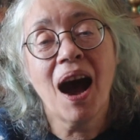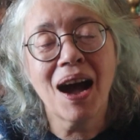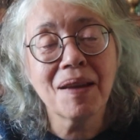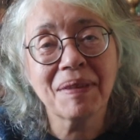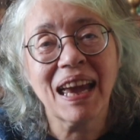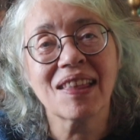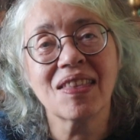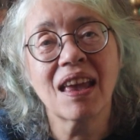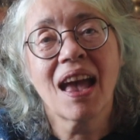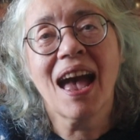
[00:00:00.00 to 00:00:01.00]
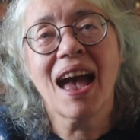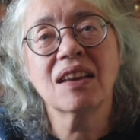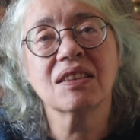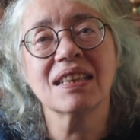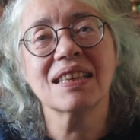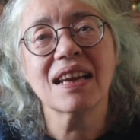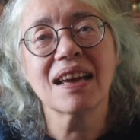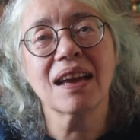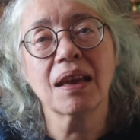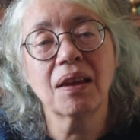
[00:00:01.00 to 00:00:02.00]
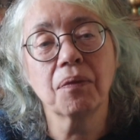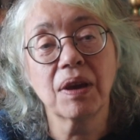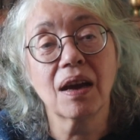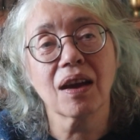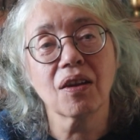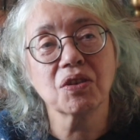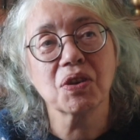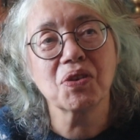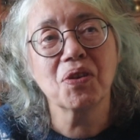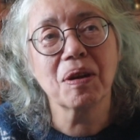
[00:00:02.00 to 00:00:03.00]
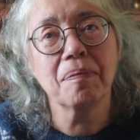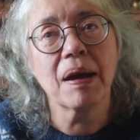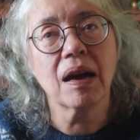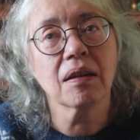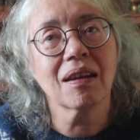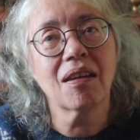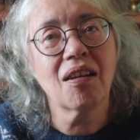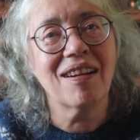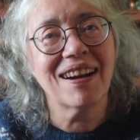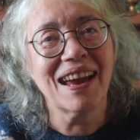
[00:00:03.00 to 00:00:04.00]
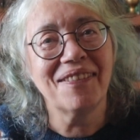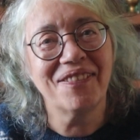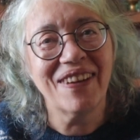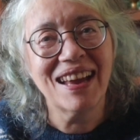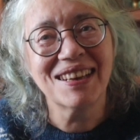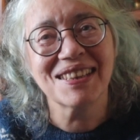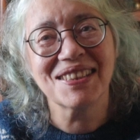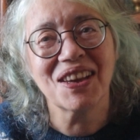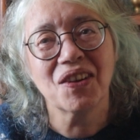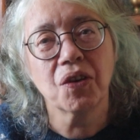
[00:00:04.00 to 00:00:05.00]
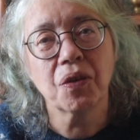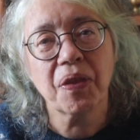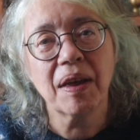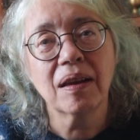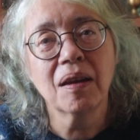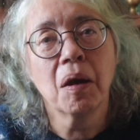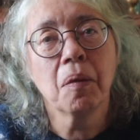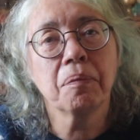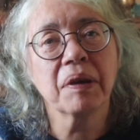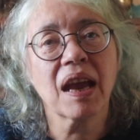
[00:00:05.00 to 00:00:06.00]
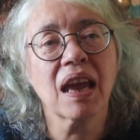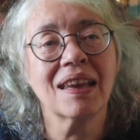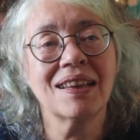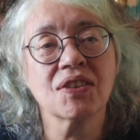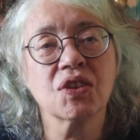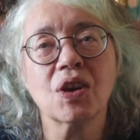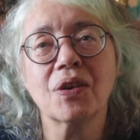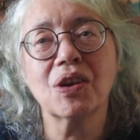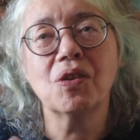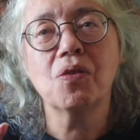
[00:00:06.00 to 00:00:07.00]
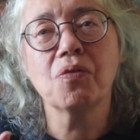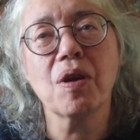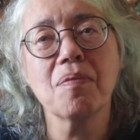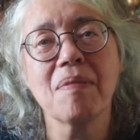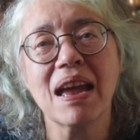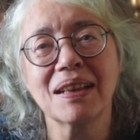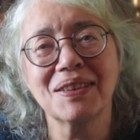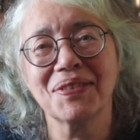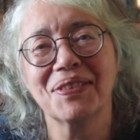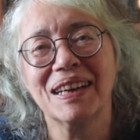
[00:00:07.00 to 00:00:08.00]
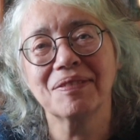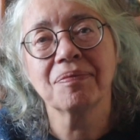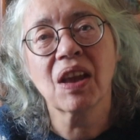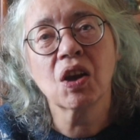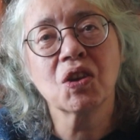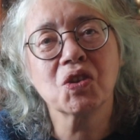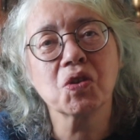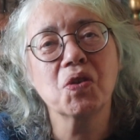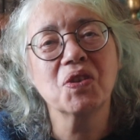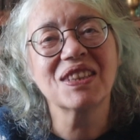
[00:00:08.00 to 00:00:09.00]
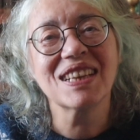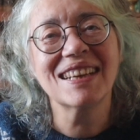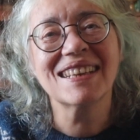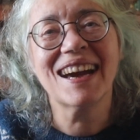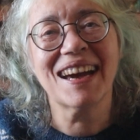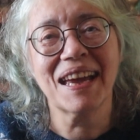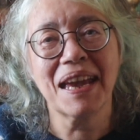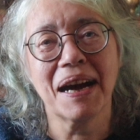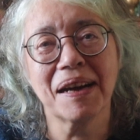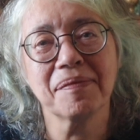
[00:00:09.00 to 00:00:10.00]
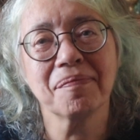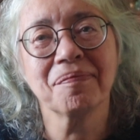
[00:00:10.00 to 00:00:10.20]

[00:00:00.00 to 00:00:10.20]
I'm Kathy, and today we are going to talk about not a fantasy author, but a historical romance one, Georgette Heyer.